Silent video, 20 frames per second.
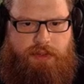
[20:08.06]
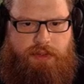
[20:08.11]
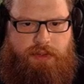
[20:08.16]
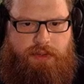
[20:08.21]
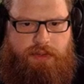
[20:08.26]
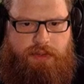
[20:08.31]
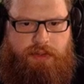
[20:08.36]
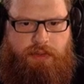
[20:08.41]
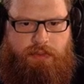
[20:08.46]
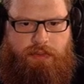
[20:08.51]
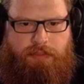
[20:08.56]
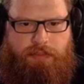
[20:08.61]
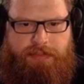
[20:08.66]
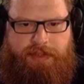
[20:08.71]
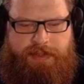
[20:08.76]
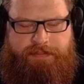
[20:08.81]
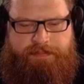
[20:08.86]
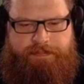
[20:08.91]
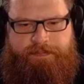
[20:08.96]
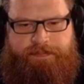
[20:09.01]
Not one
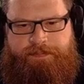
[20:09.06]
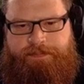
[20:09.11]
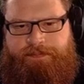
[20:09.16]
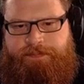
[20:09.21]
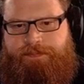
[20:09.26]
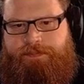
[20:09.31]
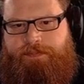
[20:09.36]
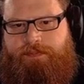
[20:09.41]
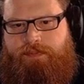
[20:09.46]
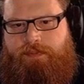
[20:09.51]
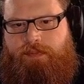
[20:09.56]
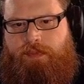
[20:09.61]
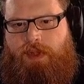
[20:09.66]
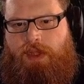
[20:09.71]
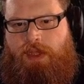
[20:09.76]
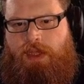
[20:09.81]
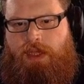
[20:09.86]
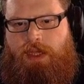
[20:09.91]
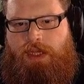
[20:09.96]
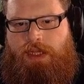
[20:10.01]
bit.
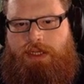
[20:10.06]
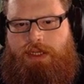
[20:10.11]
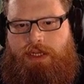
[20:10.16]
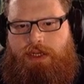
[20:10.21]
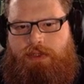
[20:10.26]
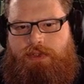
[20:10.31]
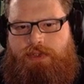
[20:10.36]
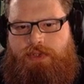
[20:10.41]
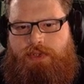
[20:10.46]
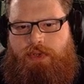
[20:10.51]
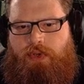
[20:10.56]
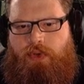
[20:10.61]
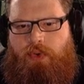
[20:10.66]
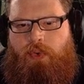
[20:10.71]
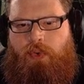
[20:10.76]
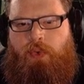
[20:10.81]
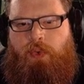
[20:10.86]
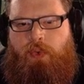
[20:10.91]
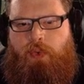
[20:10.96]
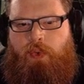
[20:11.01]
Not
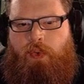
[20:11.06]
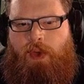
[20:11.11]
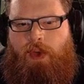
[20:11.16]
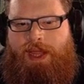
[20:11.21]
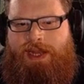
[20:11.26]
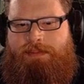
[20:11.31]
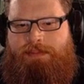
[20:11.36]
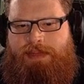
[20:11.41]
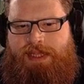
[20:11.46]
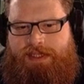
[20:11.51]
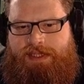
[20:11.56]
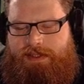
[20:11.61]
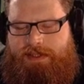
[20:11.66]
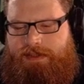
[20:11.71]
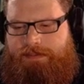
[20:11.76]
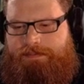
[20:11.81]
one bit.